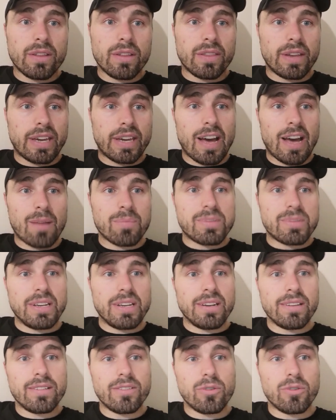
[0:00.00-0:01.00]
the
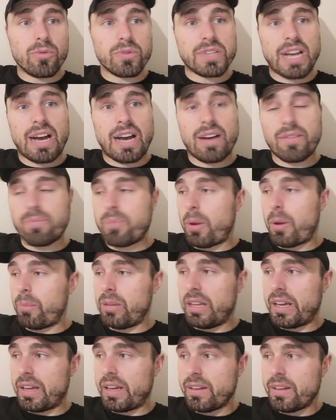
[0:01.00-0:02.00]
captain, who was out
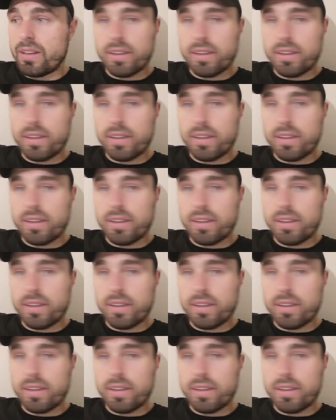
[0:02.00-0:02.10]
probably,